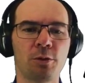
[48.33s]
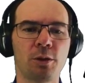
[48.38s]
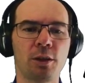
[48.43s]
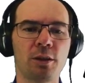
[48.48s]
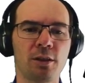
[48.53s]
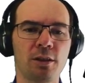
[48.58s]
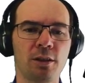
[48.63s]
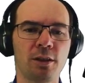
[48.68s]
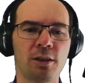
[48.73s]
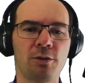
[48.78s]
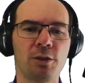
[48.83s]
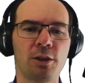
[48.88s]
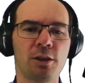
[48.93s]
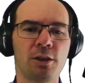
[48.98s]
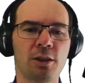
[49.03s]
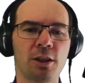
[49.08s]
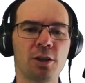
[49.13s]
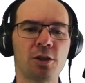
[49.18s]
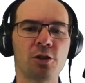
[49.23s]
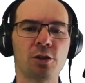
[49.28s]

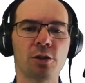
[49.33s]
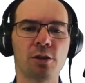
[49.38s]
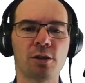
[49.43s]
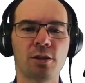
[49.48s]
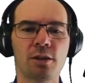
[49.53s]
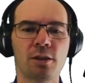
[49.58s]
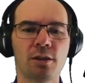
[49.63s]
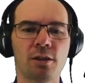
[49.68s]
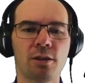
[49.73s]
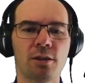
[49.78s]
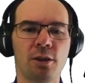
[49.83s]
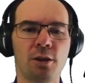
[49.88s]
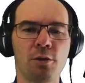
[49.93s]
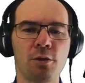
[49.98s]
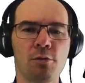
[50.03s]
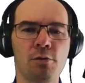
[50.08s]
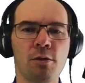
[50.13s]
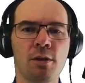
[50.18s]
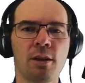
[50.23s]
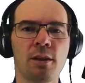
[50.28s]
advantageous. It's
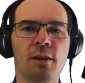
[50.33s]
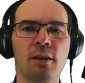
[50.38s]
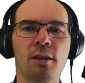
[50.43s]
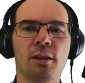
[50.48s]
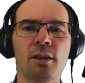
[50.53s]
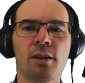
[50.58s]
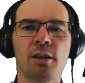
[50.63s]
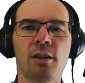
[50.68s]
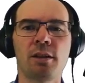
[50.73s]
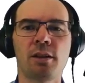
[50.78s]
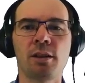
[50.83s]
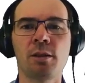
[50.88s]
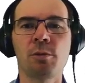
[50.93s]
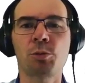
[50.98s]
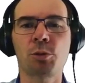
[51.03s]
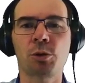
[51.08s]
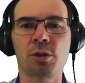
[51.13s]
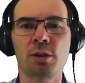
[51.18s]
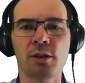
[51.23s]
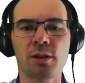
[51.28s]
slow, it's
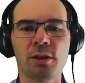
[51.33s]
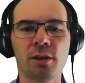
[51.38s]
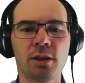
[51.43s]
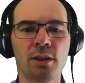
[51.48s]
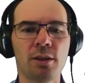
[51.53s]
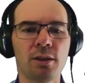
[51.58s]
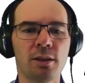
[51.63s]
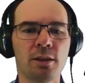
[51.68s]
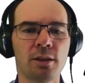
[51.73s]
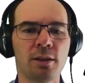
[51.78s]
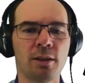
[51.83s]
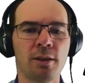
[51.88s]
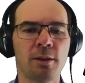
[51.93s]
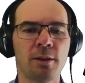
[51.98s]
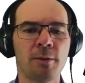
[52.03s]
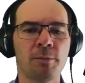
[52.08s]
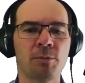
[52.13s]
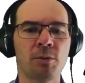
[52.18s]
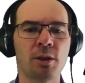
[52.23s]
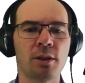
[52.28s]
imprecise,
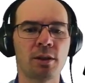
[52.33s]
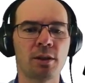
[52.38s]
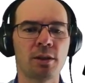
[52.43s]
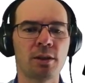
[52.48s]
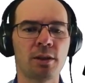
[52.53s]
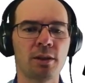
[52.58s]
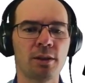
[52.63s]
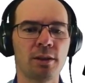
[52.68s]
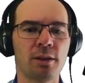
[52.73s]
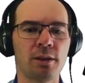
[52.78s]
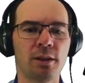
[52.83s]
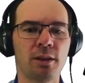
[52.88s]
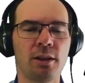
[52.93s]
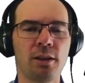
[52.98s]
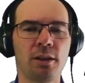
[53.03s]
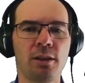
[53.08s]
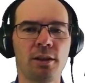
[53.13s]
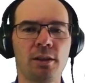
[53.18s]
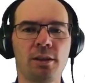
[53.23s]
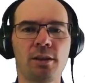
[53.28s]

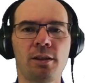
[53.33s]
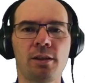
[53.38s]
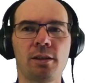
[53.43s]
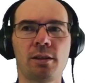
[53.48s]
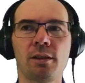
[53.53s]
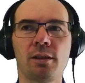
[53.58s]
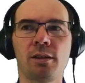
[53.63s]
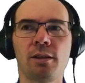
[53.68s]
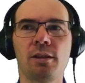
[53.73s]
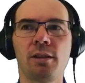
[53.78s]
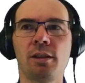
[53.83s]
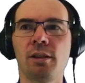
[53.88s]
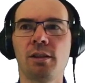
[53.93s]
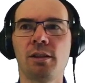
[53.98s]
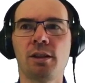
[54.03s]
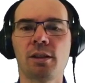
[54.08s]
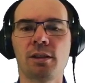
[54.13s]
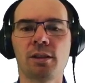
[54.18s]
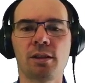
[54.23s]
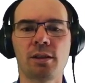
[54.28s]
it
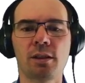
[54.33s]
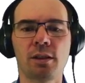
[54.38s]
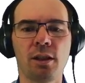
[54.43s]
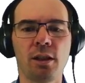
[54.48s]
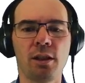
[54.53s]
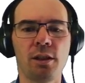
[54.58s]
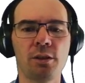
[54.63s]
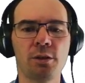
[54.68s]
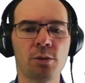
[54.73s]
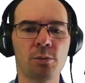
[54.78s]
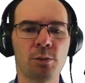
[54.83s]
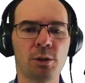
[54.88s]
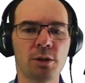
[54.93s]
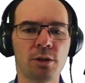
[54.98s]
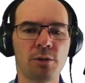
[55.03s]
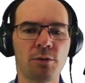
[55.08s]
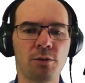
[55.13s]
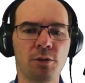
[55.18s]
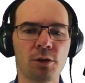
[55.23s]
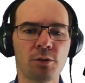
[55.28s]
doesn't scale to
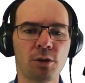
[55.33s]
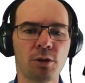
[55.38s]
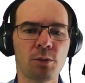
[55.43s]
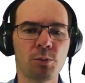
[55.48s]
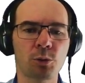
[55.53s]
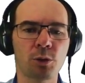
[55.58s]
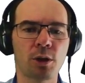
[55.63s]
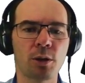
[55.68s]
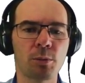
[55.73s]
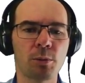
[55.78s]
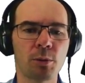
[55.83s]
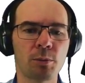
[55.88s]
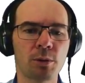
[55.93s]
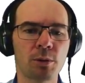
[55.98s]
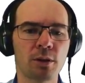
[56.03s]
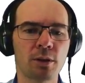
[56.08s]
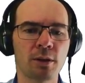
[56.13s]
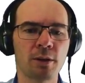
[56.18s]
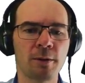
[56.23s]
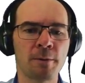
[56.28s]
multivariate
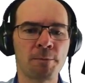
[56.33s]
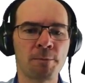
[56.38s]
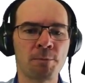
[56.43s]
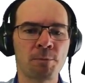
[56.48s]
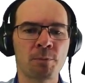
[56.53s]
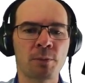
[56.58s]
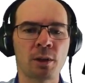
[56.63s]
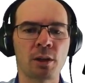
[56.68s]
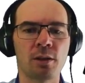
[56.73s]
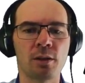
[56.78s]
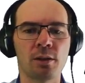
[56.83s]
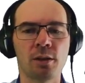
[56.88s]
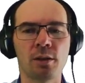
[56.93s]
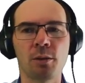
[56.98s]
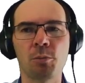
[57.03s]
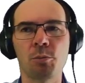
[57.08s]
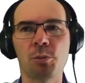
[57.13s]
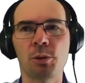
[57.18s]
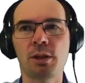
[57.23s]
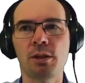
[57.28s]
problems,
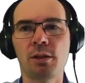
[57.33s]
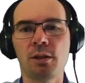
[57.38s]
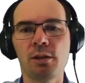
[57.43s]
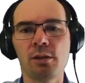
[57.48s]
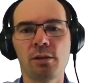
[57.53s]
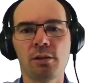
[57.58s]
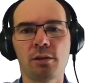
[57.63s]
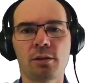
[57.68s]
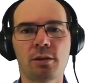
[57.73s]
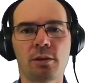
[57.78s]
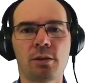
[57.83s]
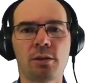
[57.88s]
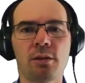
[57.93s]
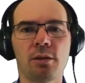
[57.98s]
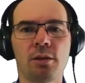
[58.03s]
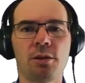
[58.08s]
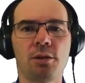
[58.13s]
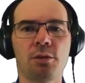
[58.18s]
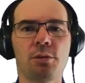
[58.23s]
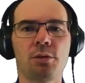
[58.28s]
but still
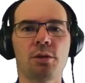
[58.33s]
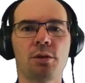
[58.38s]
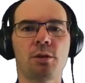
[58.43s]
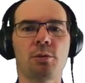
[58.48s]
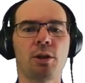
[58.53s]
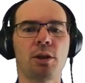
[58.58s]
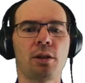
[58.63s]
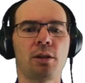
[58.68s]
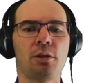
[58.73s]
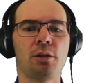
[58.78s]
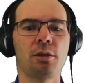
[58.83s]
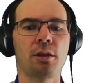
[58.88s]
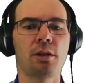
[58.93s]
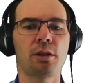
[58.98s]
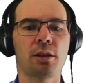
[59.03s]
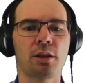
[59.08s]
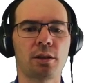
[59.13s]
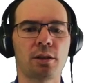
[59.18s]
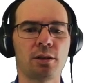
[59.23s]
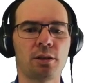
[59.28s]
used quite a lot in
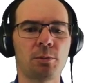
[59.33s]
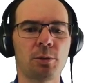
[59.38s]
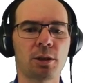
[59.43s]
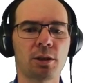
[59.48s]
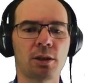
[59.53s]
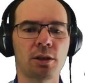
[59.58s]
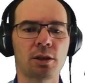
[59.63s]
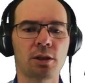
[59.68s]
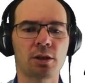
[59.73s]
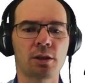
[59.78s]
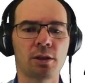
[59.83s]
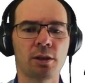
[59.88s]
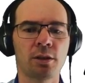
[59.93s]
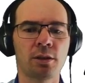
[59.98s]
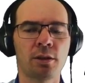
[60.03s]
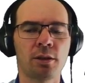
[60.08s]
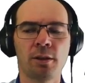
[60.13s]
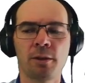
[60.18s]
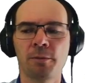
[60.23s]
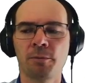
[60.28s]
economics, actually.
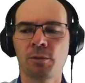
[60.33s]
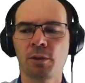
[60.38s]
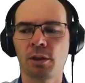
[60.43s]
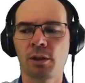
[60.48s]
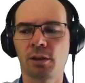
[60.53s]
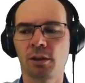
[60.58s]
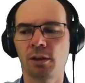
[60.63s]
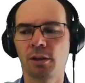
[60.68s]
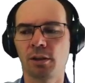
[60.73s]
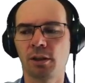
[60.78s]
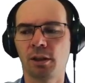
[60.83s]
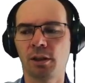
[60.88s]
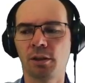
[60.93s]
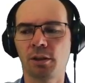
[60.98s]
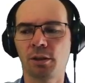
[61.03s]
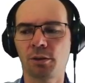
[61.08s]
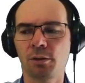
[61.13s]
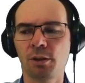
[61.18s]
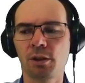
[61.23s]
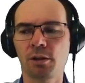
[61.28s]
And
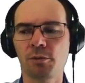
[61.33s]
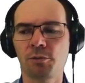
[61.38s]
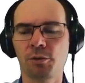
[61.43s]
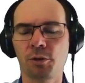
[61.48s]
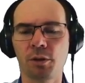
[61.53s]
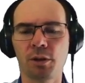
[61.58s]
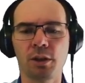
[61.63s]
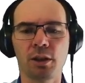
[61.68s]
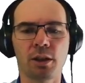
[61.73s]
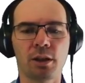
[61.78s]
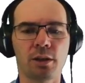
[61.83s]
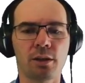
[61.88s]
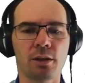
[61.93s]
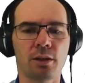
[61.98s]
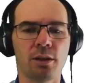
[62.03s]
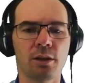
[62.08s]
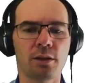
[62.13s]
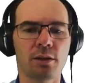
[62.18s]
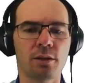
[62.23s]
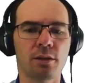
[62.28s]
the reason for that
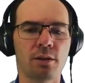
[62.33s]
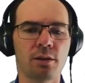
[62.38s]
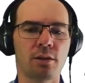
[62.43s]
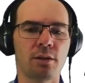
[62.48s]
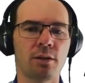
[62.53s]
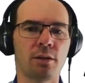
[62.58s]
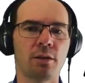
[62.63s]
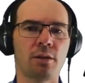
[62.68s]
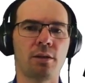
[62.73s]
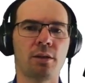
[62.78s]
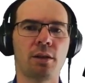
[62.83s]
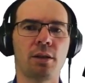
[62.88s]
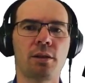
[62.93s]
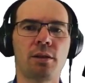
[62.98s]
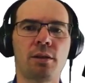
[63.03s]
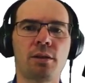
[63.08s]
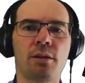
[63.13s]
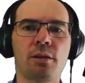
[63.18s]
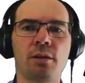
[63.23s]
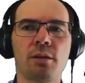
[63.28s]
is
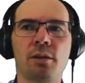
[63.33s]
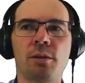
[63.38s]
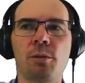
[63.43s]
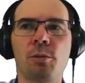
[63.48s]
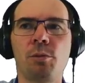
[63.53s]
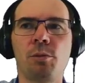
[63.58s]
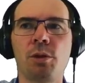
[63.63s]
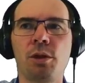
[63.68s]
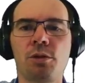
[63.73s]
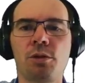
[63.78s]
that we